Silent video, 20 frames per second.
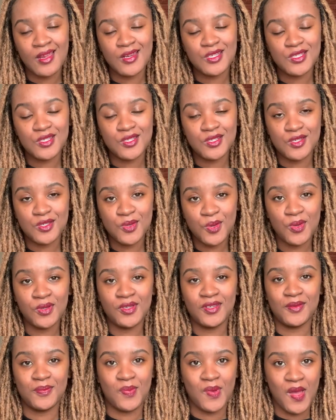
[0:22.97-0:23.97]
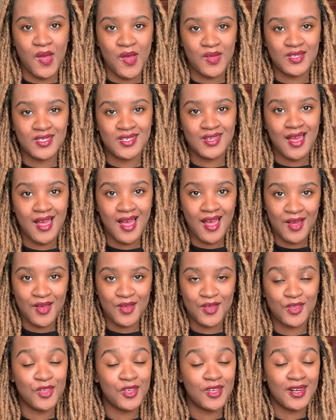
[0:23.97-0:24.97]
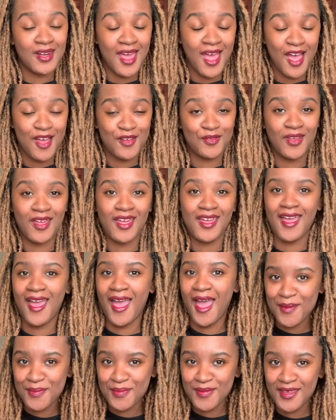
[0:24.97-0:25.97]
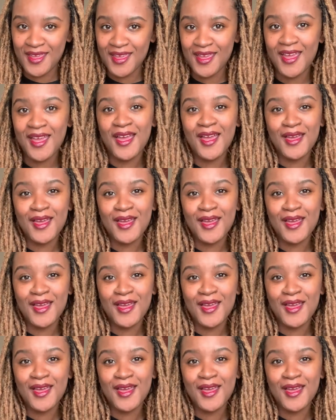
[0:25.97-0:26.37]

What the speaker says: to talk about how you can have a happy